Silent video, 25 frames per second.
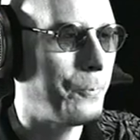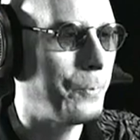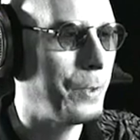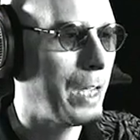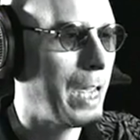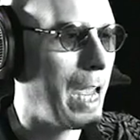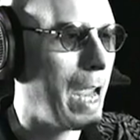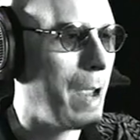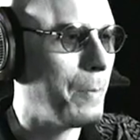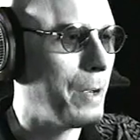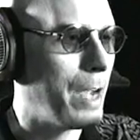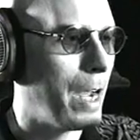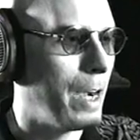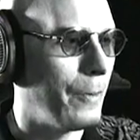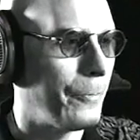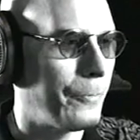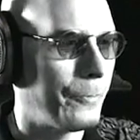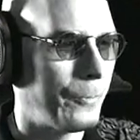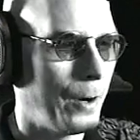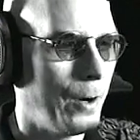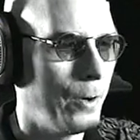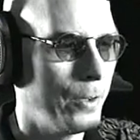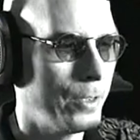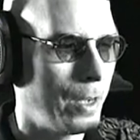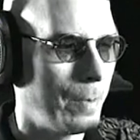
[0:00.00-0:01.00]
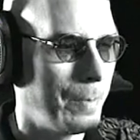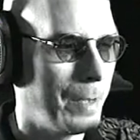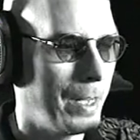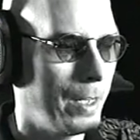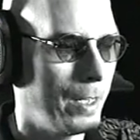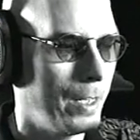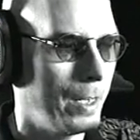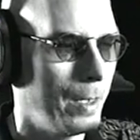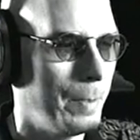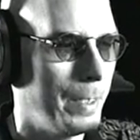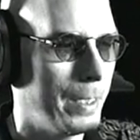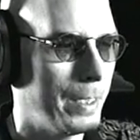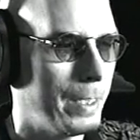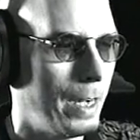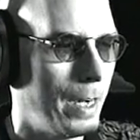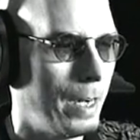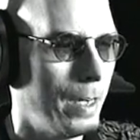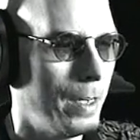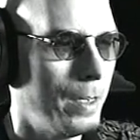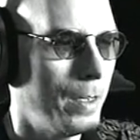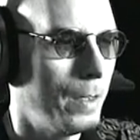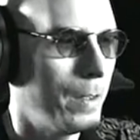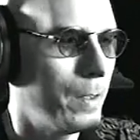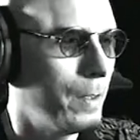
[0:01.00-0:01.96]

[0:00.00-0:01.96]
the game kind of froze on me a little bit there.